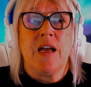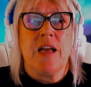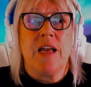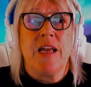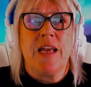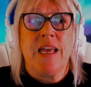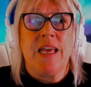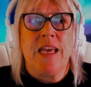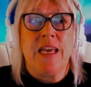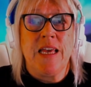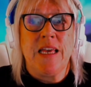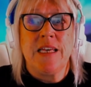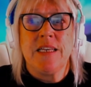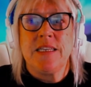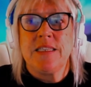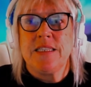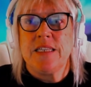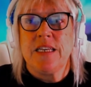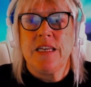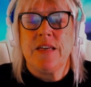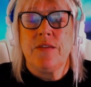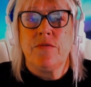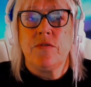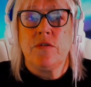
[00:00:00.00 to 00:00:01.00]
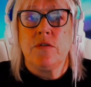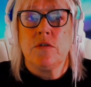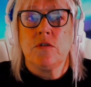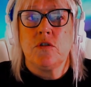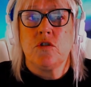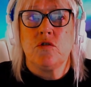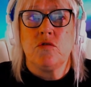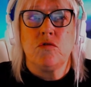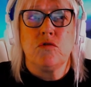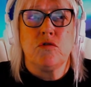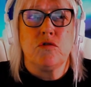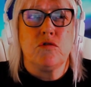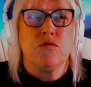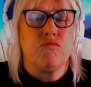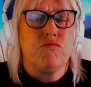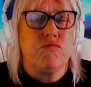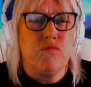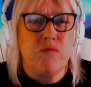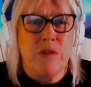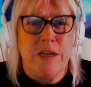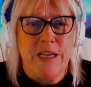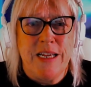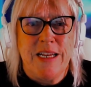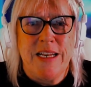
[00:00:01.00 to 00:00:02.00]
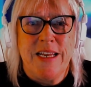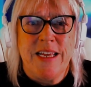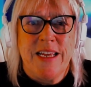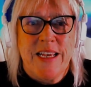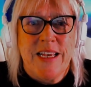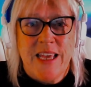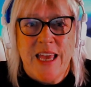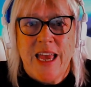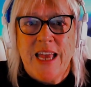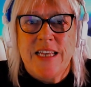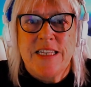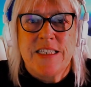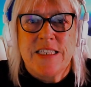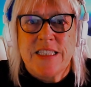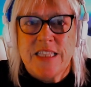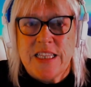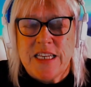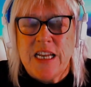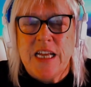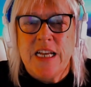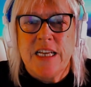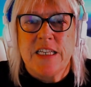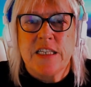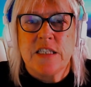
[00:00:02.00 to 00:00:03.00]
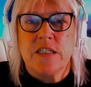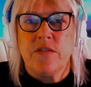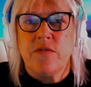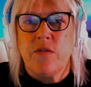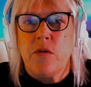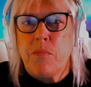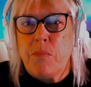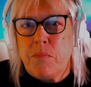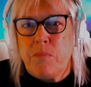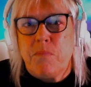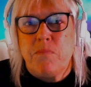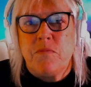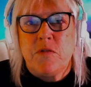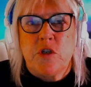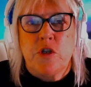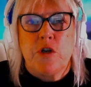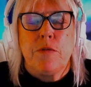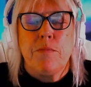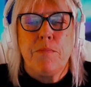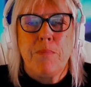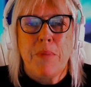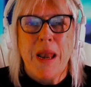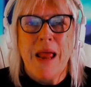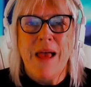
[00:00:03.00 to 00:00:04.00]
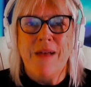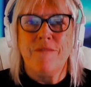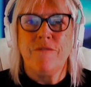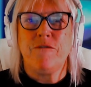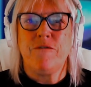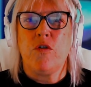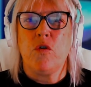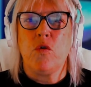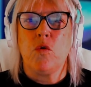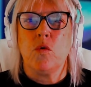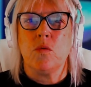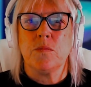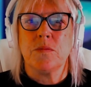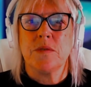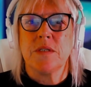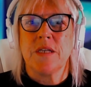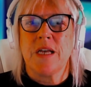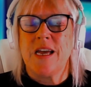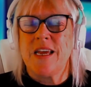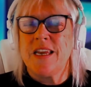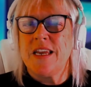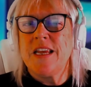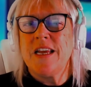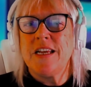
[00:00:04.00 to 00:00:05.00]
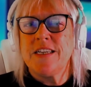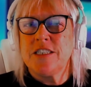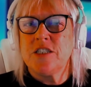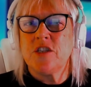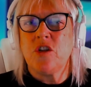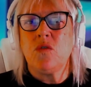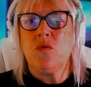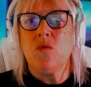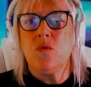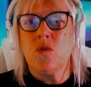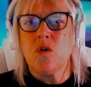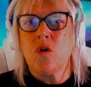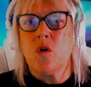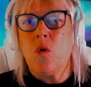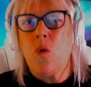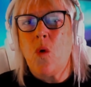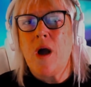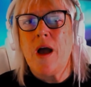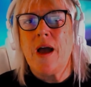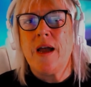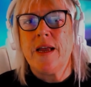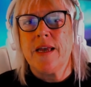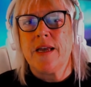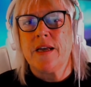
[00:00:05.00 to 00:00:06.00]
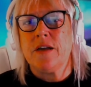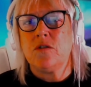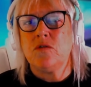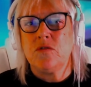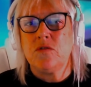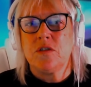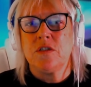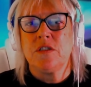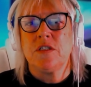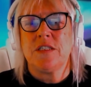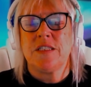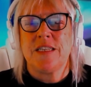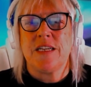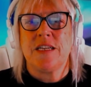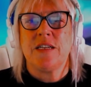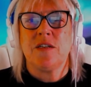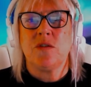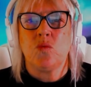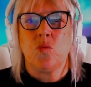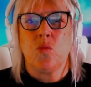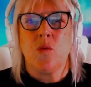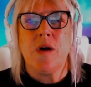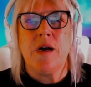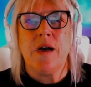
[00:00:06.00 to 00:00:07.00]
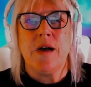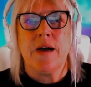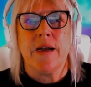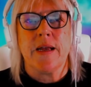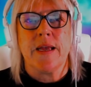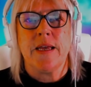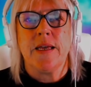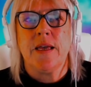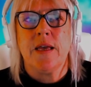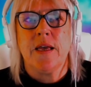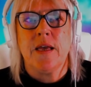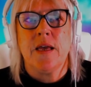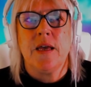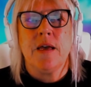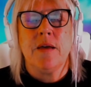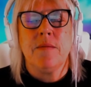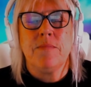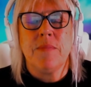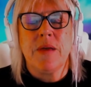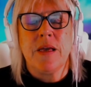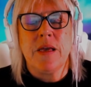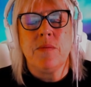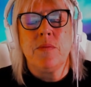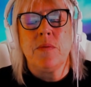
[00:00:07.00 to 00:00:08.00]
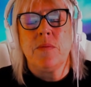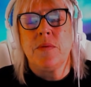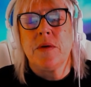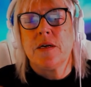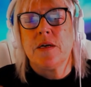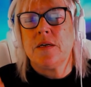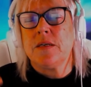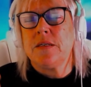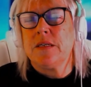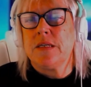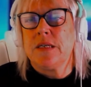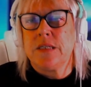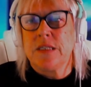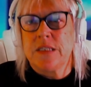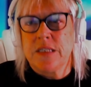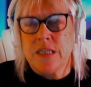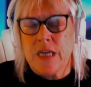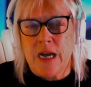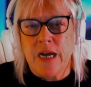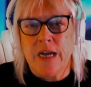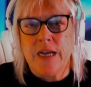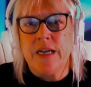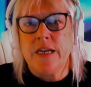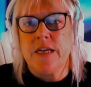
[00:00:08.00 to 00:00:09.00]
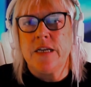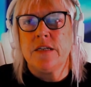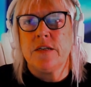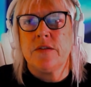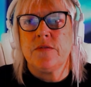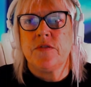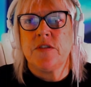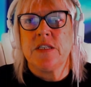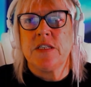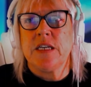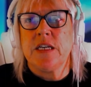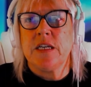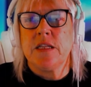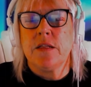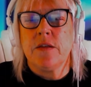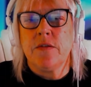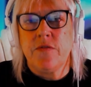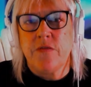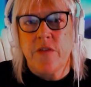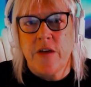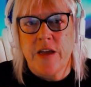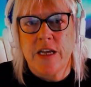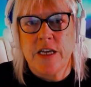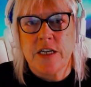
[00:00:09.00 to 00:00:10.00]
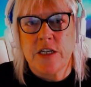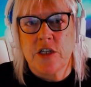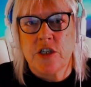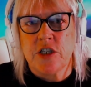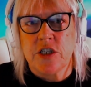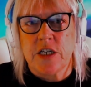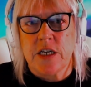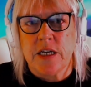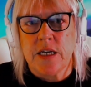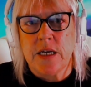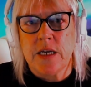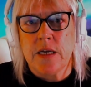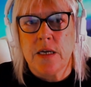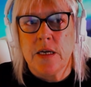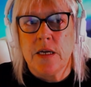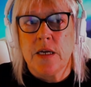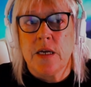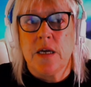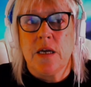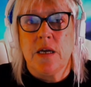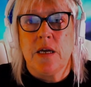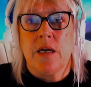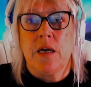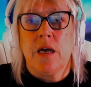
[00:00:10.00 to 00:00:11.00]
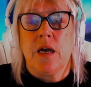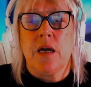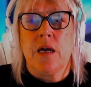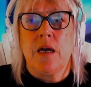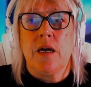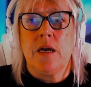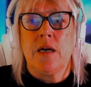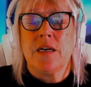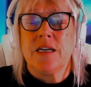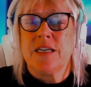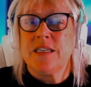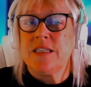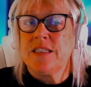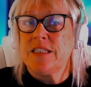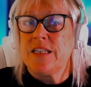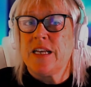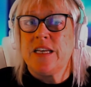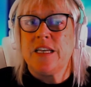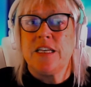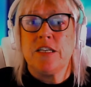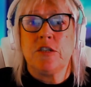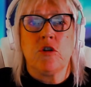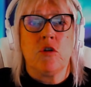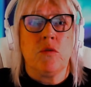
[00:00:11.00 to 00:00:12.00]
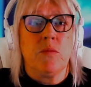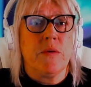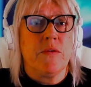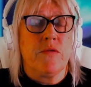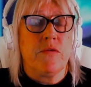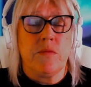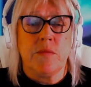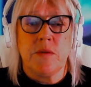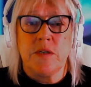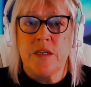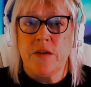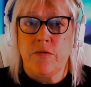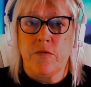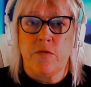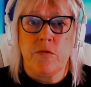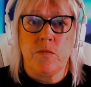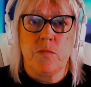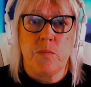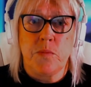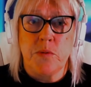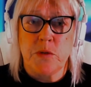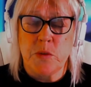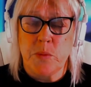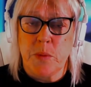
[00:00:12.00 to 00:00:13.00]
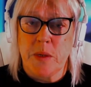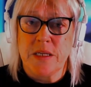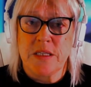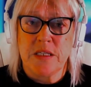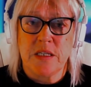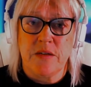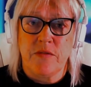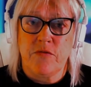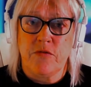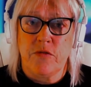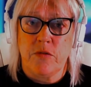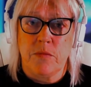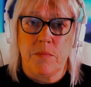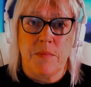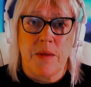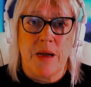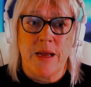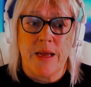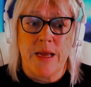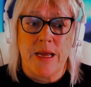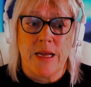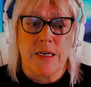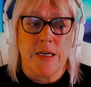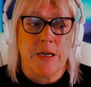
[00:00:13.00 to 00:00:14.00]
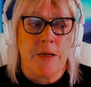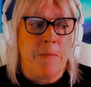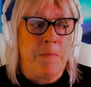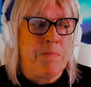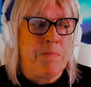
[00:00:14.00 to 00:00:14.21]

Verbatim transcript: He is even sort of really against the likes of certain platforms, and I don't quite understand why. Maybe because he's tired of seeing the fake shit. I could say he's coming from a different perspective from my end.